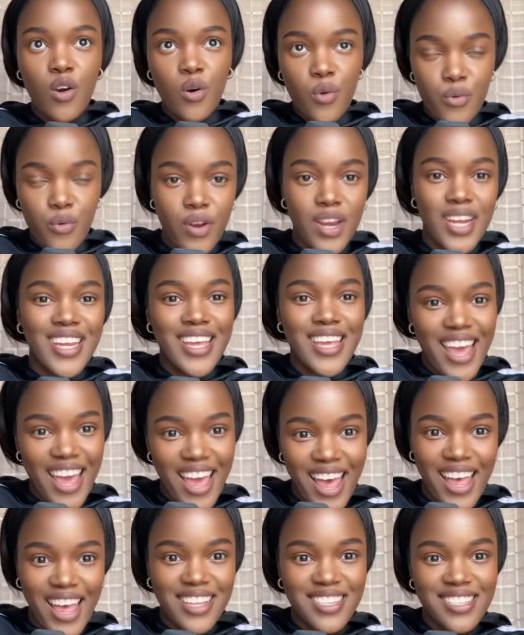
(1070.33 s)
already
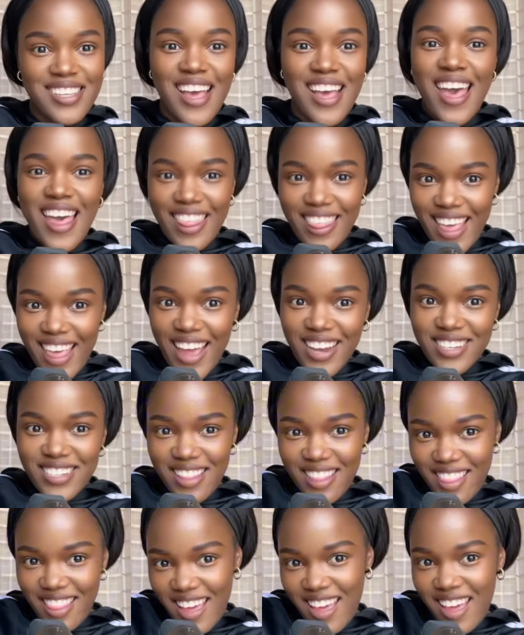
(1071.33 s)
has that
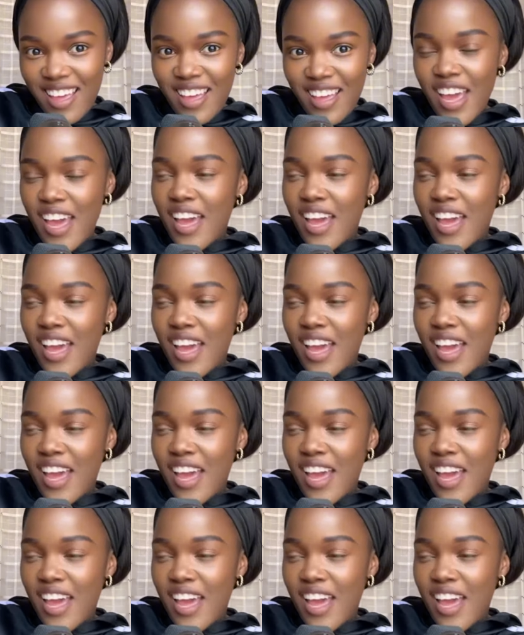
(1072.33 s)
there.